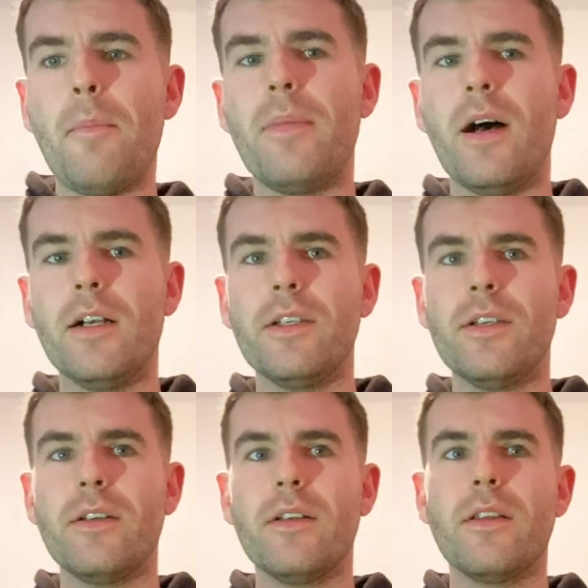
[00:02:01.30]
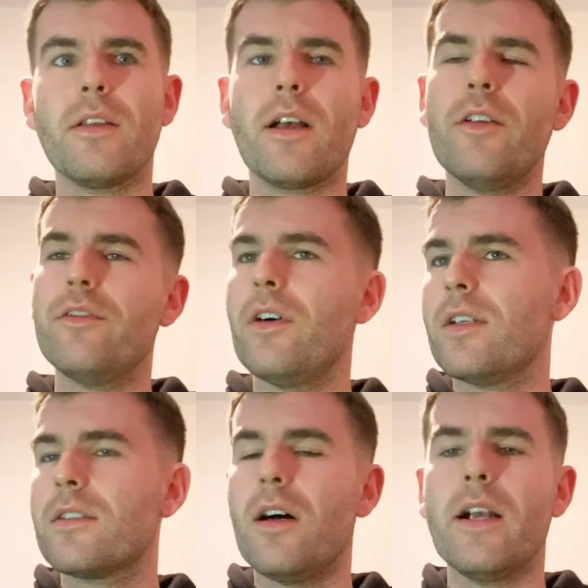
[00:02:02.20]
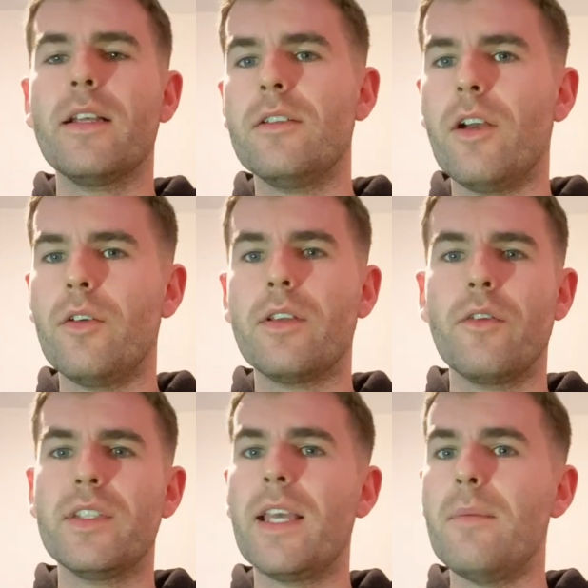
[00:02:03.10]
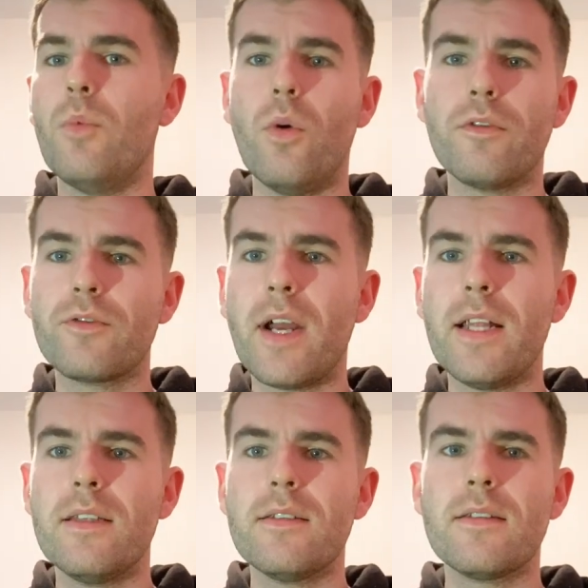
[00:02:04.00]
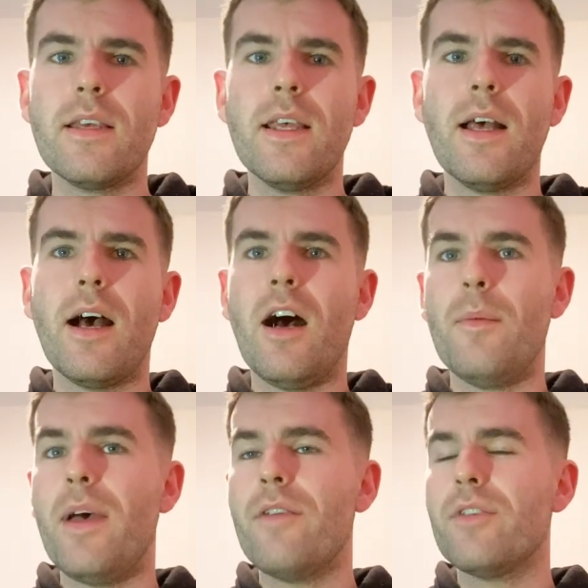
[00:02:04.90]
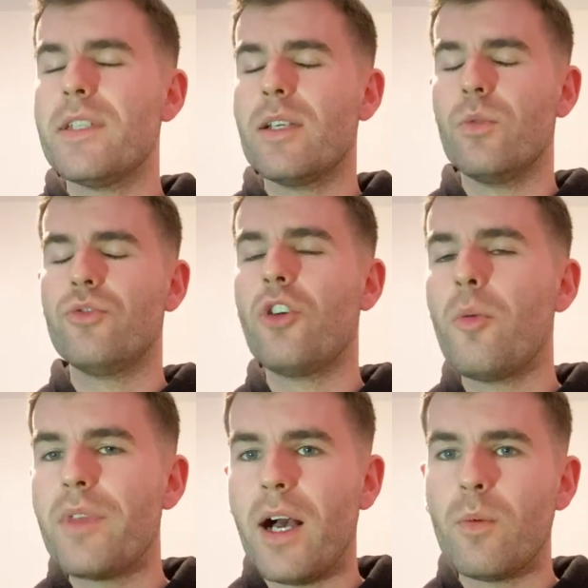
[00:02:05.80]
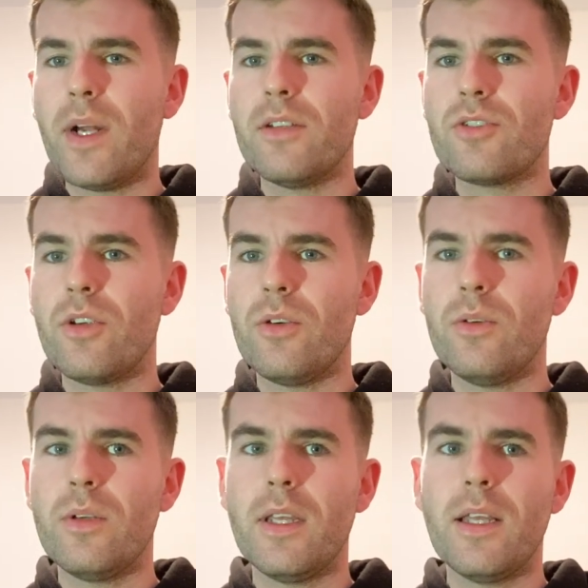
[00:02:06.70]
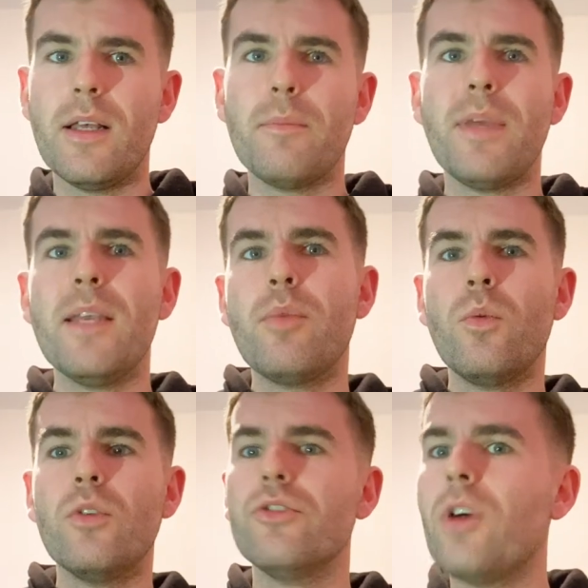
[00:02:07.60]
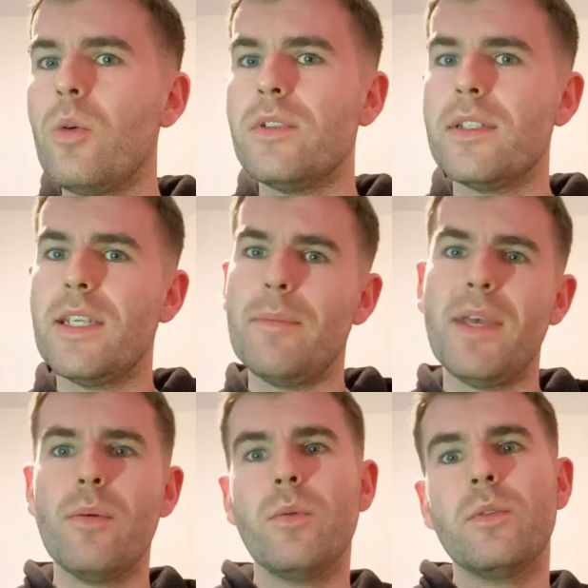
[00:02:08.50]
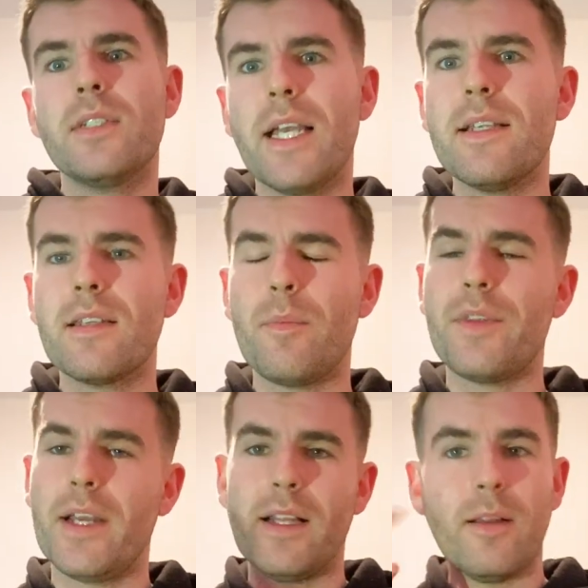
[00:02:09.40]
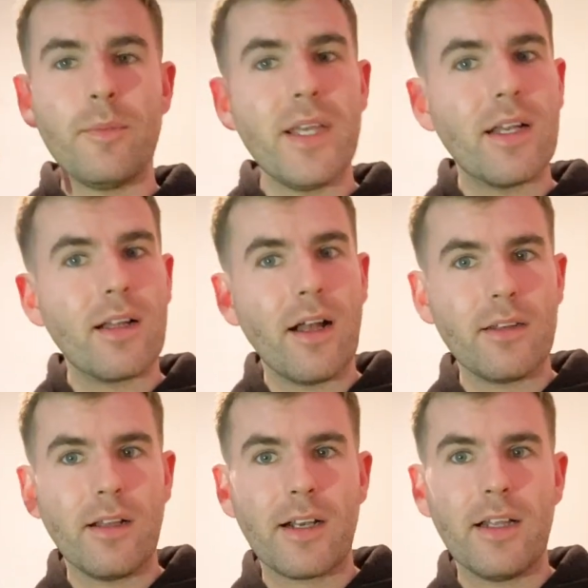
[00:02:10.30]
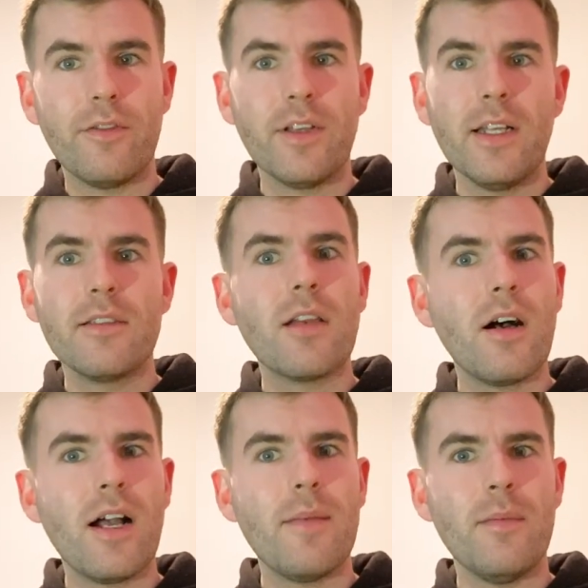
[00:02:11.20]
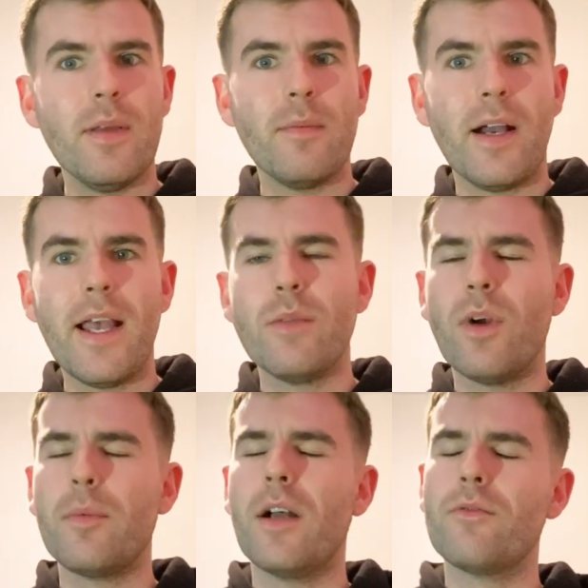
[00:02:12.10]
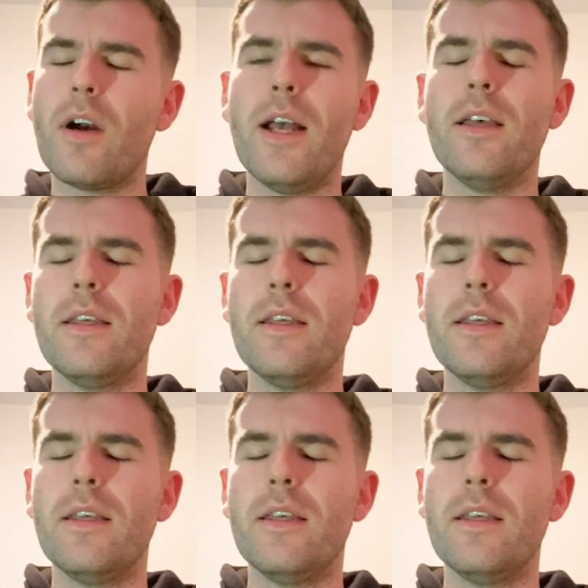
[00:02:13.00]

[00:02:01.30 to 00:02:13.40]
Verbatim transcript: but kind of I started, you know, obviously getting more friends. Um, every single job that I went to, people would notice it. People would say something. It'd be a, a kind of time in my head where I'd be like, right,